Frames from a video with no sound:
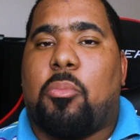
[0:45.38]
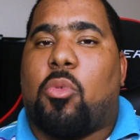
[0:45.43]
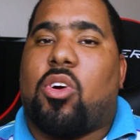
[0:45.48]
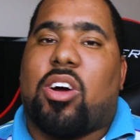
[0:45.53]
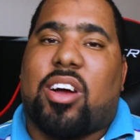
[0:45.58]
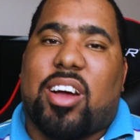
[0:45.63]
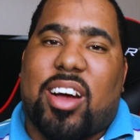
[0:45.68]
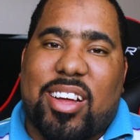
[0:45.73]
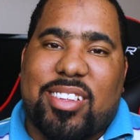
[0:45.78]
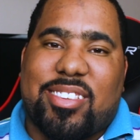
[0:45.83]
more
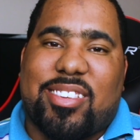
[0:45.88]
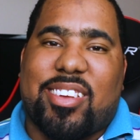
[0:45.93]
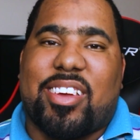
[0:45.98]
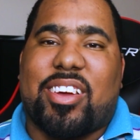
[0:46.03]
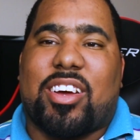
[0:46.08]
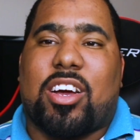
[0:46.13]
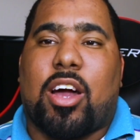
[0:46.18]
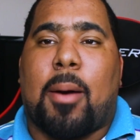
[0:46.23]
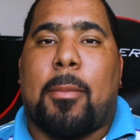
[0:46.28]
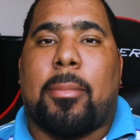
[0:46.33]

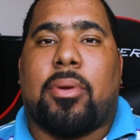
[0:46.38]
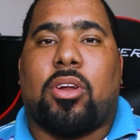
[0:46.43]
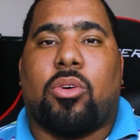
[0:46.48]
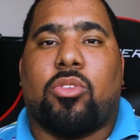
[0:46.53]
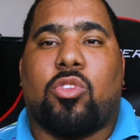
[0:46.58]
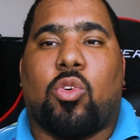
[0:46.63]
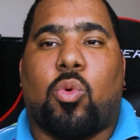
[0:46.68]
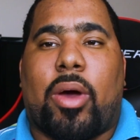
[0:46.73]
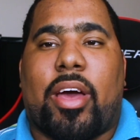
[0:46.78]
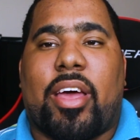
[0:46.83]
content coming on
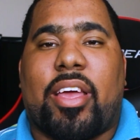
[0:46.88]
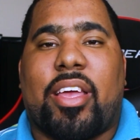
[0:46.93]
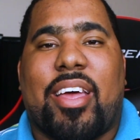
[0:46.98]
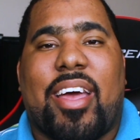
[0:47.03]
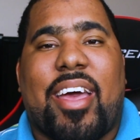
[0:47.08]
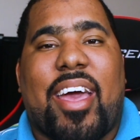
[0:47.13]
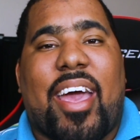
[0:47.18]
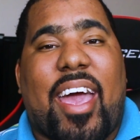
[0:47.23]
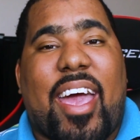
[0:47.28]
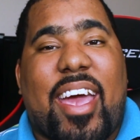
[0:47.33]
the way.
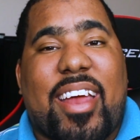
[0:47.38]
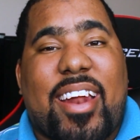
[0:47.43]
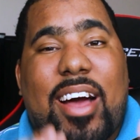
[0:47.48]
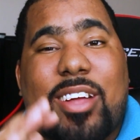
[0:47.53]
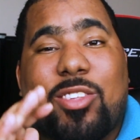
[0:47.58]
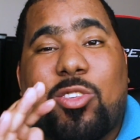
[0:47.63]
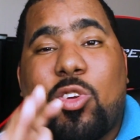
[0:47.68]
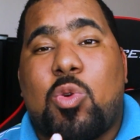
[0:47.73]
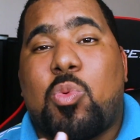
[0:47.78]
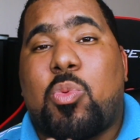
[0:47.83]
And I
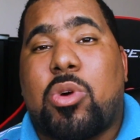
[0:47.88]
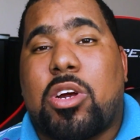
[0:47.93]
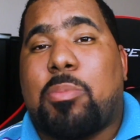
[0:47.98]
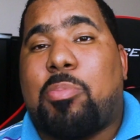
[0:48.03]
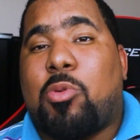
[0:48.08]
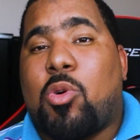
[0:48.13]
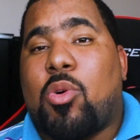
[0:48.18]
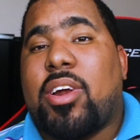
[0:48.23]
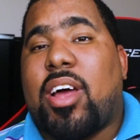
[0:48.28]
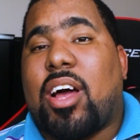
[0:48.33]
do want
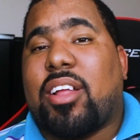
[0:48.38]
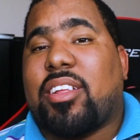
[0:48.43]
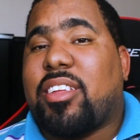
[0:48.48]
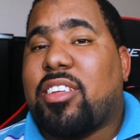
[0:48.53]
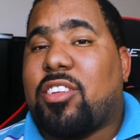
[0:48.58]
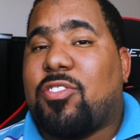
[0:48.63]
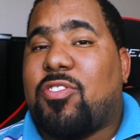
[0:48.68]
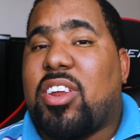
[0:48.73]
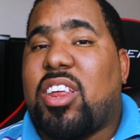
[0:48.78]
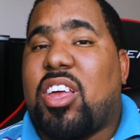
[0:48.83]
to point out
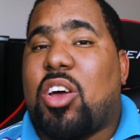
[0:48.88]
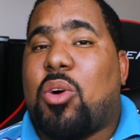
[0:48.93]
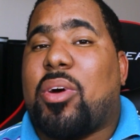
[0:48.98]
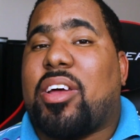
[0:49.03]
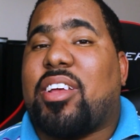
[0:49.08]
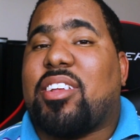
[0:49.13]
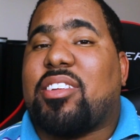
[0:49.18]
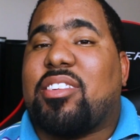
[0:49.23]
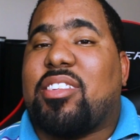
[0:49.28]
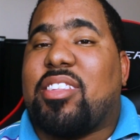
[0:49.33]
this video
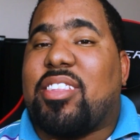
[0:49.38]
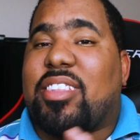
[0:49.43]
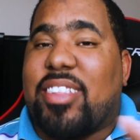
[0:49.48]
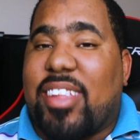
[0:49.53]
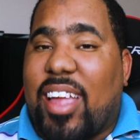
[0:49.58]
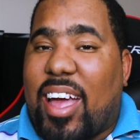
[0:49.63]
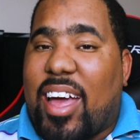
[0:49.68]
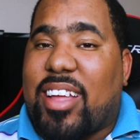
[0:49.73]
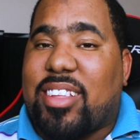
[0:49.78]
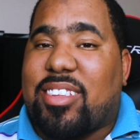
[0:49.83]
is
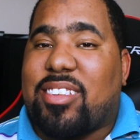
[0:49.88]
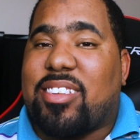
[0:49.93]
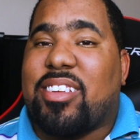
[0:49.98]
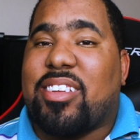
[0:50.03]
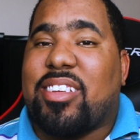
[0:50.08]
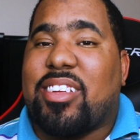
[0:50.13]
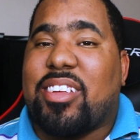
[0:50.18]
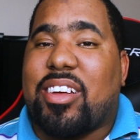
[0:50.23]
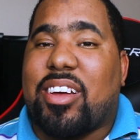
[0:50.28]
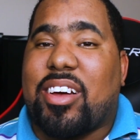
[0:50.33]
not
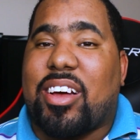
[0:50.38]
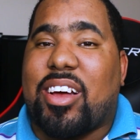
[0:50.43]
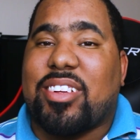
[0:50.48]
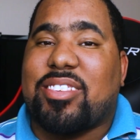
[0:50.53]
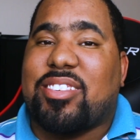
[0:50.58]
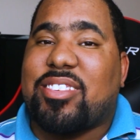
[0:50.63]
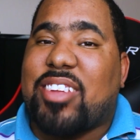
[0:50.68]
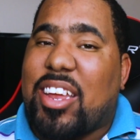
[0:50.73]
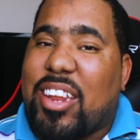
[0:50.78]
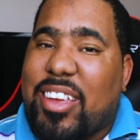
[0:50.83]
a
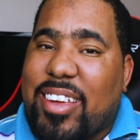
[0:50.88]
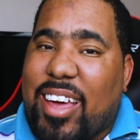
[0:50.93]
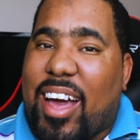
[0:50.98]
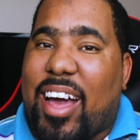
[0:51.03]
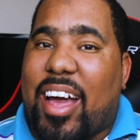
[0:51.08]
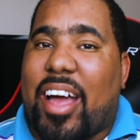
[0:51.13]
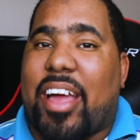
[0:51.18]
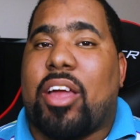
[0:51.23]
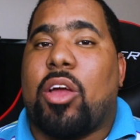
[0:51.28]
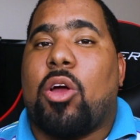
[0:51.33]
study
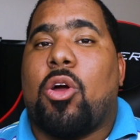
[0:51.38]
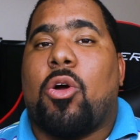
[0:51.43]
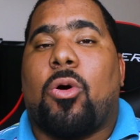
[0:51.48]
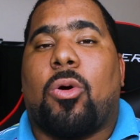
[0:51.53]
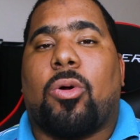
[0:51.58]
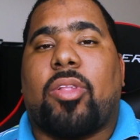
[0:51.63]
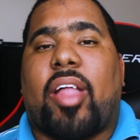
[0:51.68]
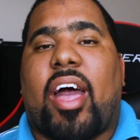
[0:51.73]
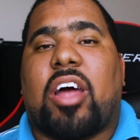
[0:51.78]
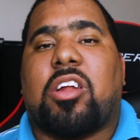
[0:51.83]
guide
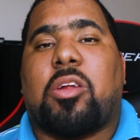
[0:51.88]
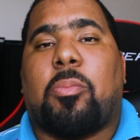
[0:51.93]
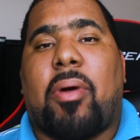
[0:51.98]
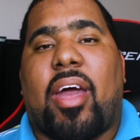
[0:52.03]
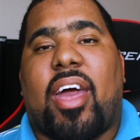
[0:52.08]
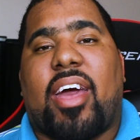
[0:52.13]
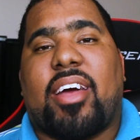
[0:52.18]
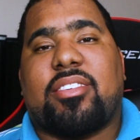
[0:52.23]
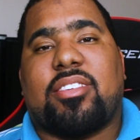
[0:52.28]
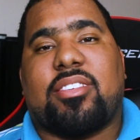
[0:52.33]
on how to
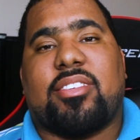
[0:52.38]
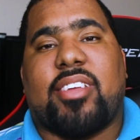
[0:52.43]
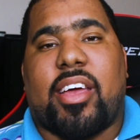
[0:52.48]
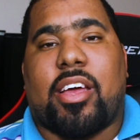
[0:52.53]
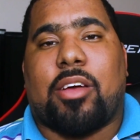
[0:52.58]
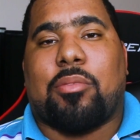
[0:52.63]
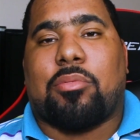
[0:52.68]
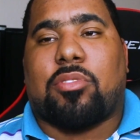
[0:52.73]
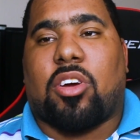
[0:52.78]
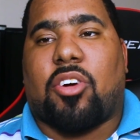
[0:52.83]
pass
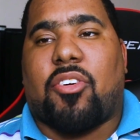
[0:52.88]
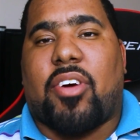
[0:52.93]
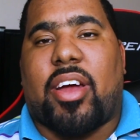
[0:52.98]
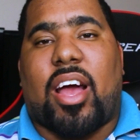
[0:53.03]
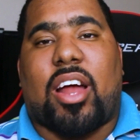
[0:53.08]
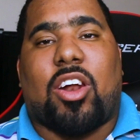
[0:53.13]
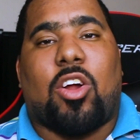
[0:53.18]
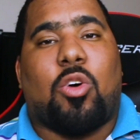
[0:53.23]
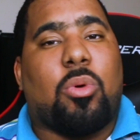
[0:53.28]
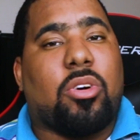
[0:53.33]
exams, all right?
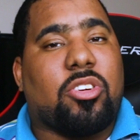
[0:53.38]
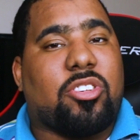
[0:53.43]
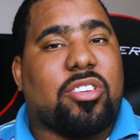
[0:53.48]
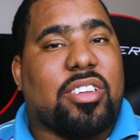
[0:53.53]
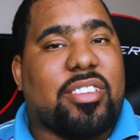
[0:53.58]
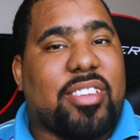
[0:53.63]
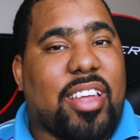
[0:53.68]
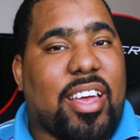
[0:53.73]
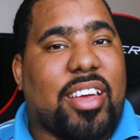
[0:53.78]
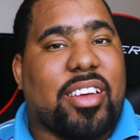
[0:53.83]
I don't want you
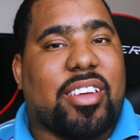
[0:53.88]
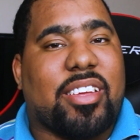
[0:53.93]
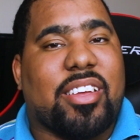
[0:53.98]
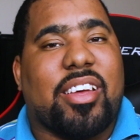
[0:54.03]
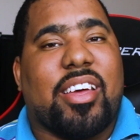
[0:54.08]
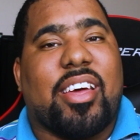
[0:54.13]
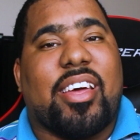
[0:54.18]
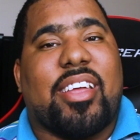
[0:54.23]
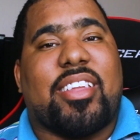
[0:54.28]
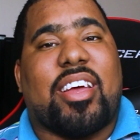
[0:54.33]
to think
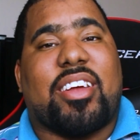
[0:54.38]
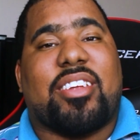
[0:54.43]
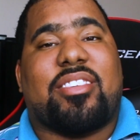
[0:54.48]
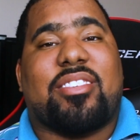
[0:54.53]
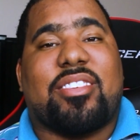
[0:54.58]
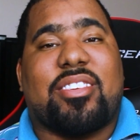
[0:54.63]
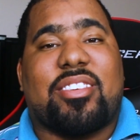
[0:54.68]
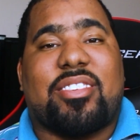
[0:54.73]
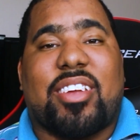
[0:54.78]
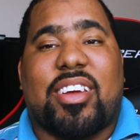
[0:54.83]
that this
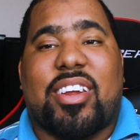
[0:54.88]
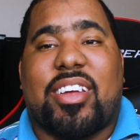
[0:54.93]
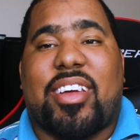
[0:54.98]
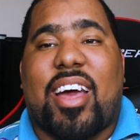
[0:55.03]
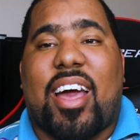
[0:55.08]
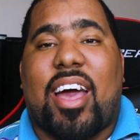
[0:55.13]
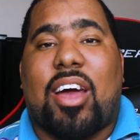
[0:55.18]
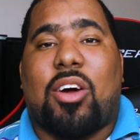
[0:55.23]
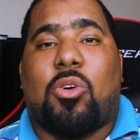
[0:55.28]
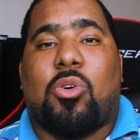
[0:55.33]
is a study
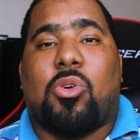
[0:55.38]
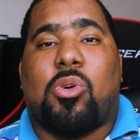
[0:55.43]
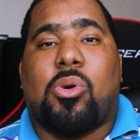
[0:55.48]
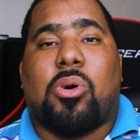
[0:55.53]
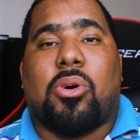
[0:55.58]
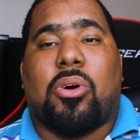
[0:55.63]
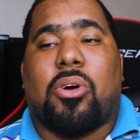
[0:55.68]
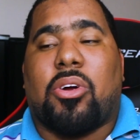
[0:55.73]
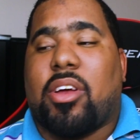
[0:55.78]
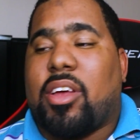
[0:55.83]
guide
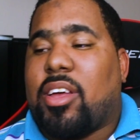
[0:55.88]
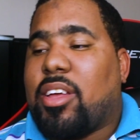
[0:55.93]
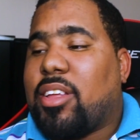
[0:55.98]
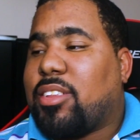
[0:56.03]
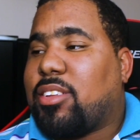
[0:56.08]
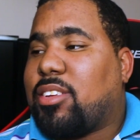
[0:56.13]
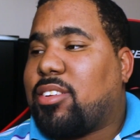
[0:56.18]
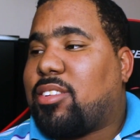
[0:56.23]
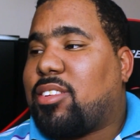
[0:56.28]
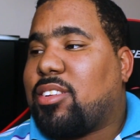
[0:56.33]
or
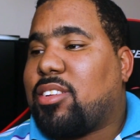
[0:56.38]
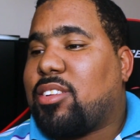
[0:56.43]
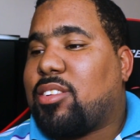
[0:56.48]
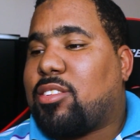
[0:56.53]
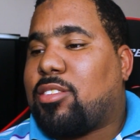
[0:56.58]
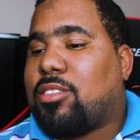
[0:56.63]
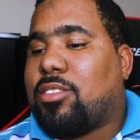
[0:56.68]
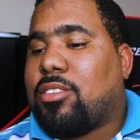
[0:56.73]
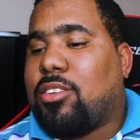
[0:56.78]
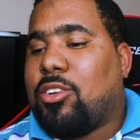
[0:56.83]
this
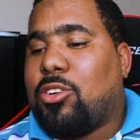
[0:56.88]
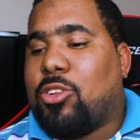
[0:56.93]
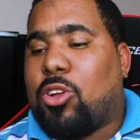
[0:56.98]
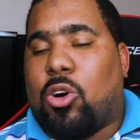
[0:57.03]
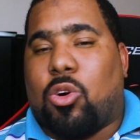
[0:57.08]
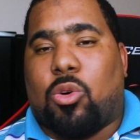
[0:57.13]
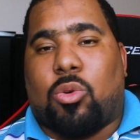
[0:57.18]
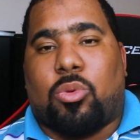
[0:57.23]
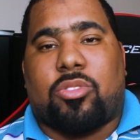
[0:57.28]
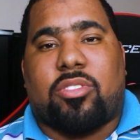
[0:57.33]
is, you
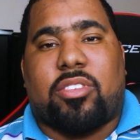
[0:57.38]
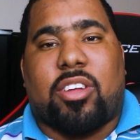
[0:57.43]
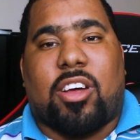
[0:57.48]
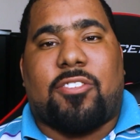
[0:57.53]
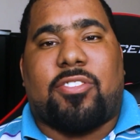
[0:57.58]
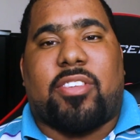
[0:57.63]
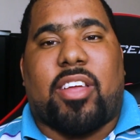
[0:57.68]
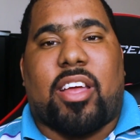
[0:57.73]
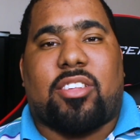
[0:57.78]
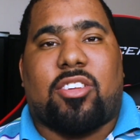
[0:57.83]
know,
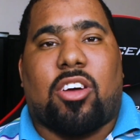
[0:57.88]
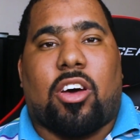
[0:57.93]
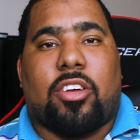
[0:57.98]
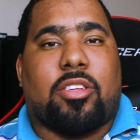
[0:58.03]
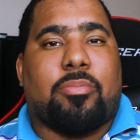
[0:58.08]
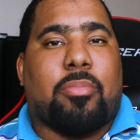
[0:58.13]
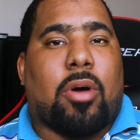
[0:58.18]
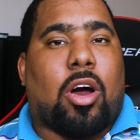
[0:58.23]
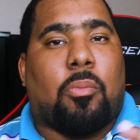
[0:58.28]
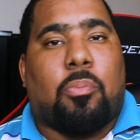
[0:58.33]
stuff that talks
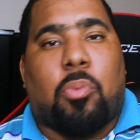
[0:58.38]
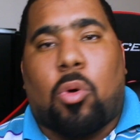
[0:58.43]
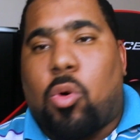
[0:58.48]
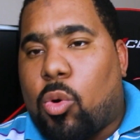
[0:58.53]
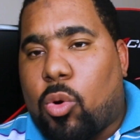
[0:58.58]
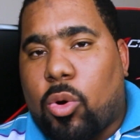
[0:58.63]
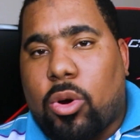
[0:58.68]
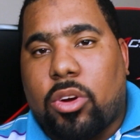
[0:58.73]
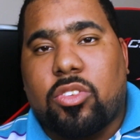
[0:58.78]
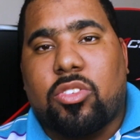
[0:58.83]
about
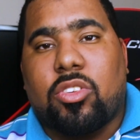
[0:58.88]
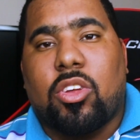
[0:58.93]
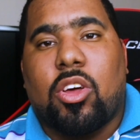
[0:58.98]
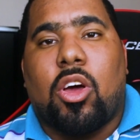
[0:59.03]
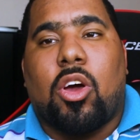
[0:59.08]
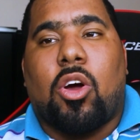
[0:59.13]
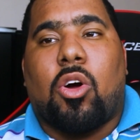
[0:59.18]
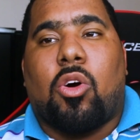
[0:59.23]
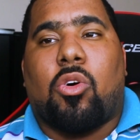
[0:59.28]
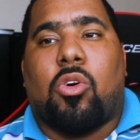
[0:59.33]
ports
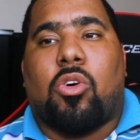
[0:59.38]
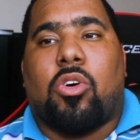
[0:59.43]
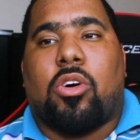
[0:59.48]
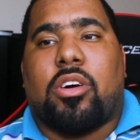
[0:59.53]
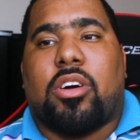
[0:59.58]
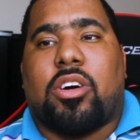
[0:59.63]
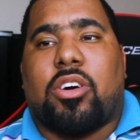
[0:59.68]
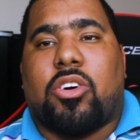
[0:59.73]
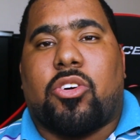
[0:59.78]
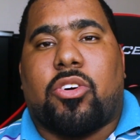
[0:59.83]

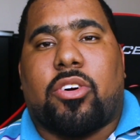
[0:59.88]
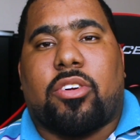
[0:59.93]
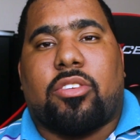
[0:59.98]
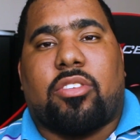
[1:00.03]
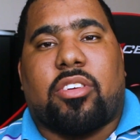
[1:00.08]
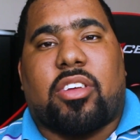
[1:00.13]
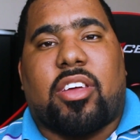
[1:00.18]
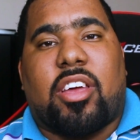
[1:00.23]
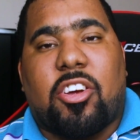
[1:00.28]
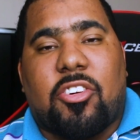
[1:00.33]
or
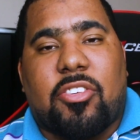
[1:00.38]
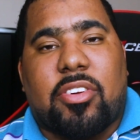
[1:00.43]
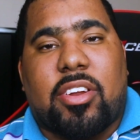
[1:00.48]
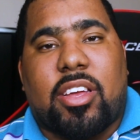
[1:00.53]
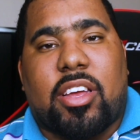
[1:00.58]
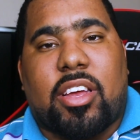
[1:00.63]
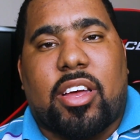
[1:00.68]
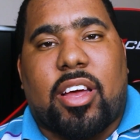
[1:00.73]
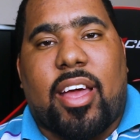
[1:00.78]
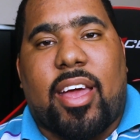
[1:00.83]

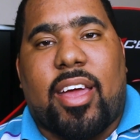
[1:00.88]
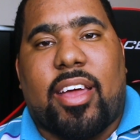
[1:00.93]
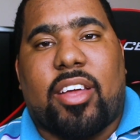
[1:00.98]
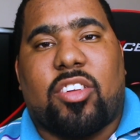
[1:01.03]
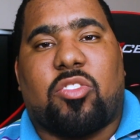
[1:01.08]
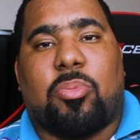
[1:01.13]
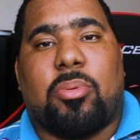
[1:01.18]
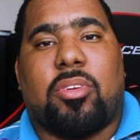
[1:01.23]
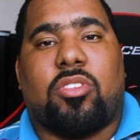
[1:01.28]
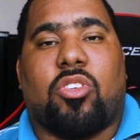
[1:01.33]
security
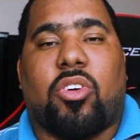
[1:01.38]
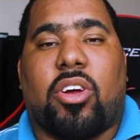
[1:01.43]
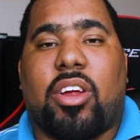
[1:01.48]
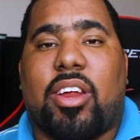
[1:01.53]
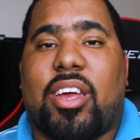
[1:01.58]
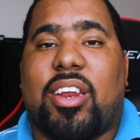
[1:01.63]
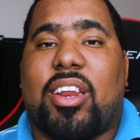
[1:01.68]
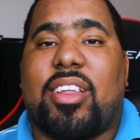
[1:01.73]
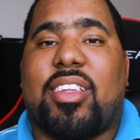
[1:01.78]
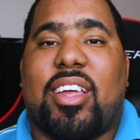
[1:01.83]
enhancements or
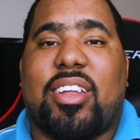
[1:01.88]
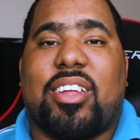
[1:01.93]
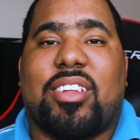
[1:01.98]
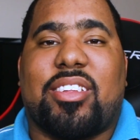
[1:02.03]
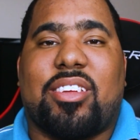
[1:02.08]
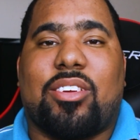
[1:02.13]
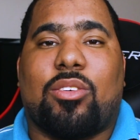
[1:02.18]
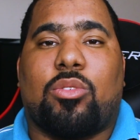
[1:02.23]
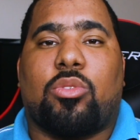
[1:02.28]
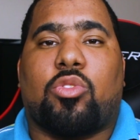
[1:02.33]
anything that
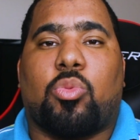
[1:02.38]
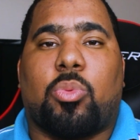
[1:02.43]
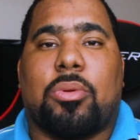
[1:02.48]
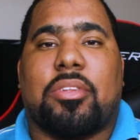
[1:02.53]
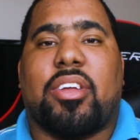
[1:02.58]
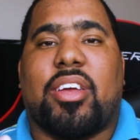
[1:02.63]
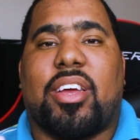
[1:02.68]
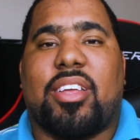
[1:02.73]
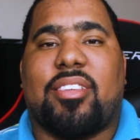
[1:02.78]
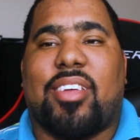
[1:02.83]
deals with
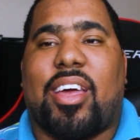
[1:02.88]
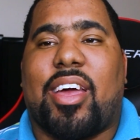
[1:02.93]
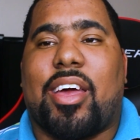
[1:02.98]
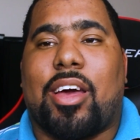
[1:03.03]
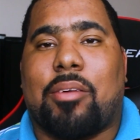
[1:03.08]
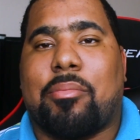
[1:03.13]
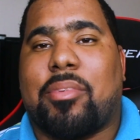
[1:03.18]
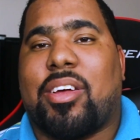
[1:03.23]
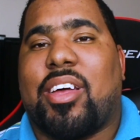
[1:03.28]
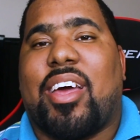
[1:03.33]
the
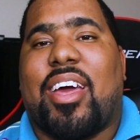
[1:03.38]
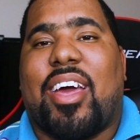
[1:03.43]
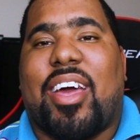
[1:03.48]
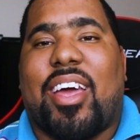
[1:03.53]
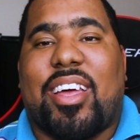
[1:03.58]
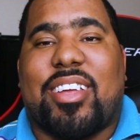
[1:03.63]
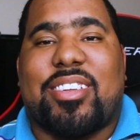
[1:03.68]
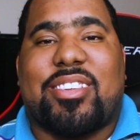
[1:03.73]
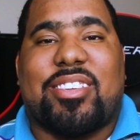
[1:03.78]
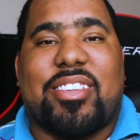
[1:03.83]
exam.
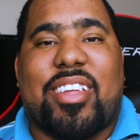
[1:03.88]
It's